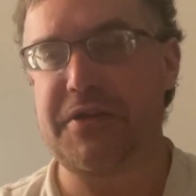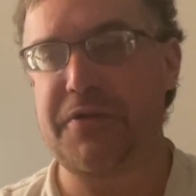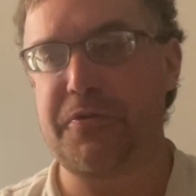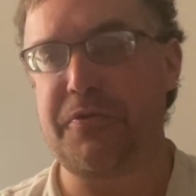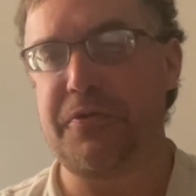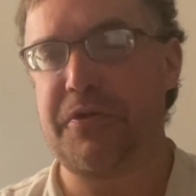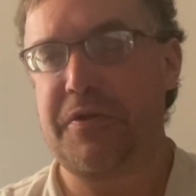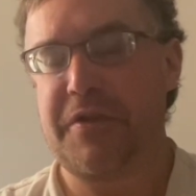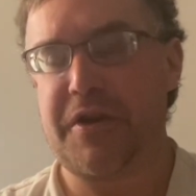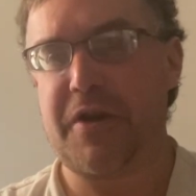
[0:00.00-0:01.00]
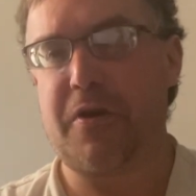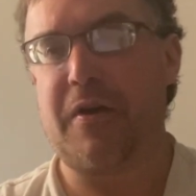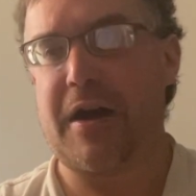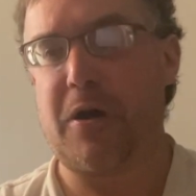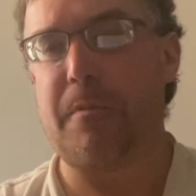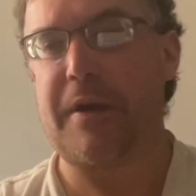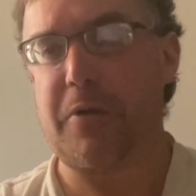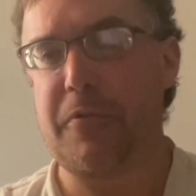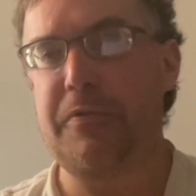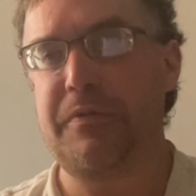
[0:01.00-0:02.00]
to, you know, help
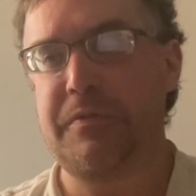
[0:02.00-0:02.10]
out